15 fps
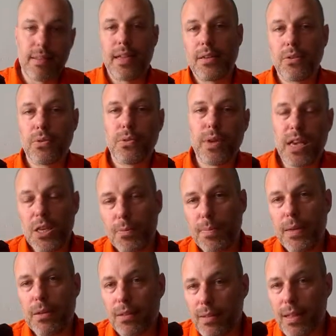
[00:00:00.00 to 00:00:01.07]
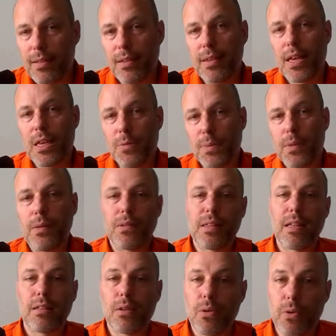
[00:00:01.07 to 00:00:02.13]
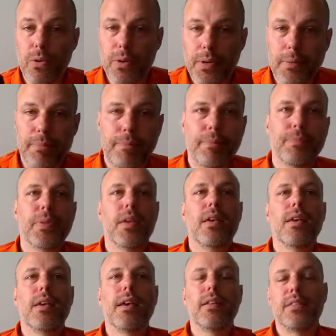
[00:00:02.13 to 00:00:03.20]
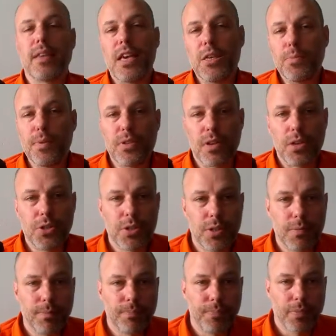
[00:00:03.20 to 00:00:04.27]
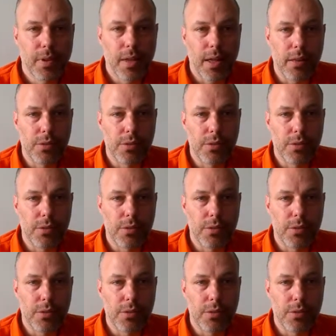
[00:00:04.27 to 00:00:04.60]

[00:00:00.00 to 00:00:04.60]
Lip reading: that to ASP.NET and ASP.NET Core. It's ASP Session, I'll